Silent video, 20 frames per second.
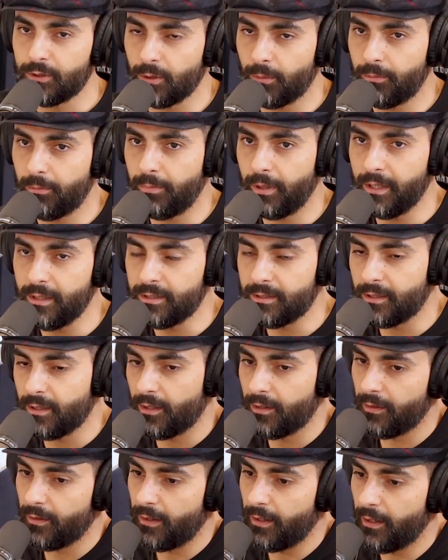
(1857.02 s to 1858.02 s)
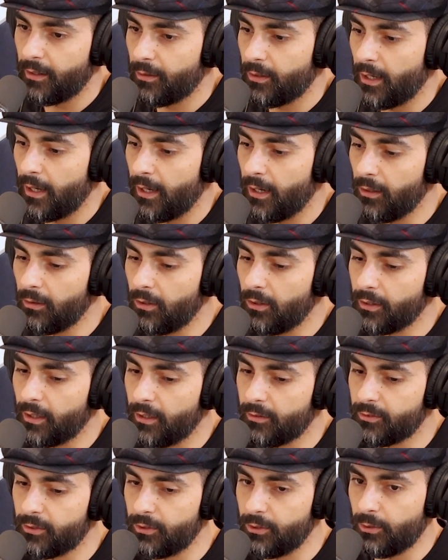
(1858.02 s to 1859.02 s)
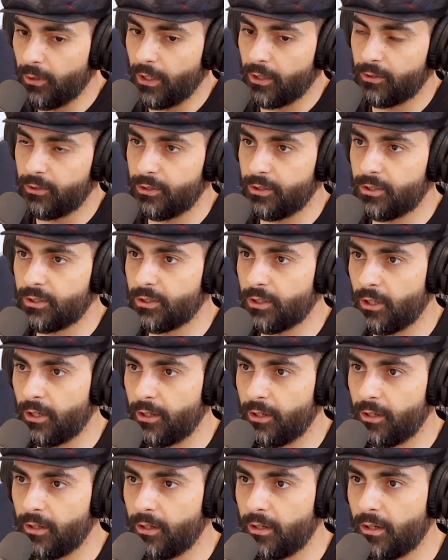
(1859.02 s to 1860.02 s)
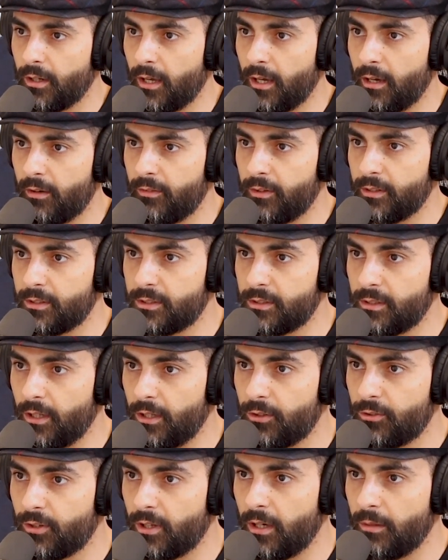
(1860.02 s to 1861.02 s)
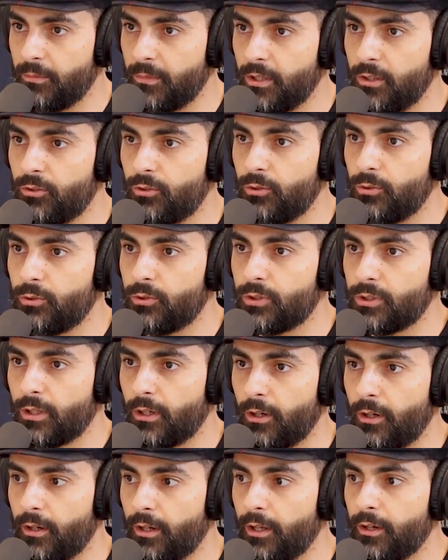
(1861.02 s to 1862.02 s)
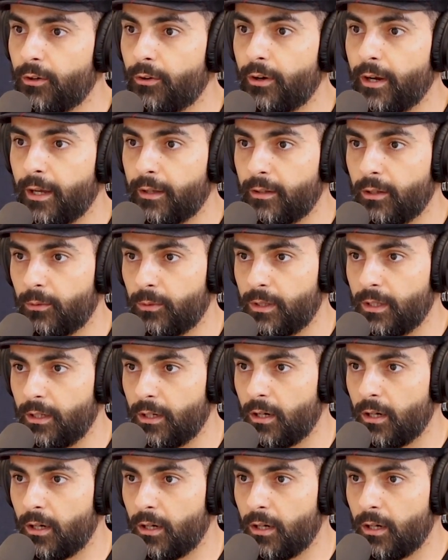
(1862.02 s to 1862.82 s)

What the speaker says: So based on that, how long after you actually started having stage time did you start interacting with the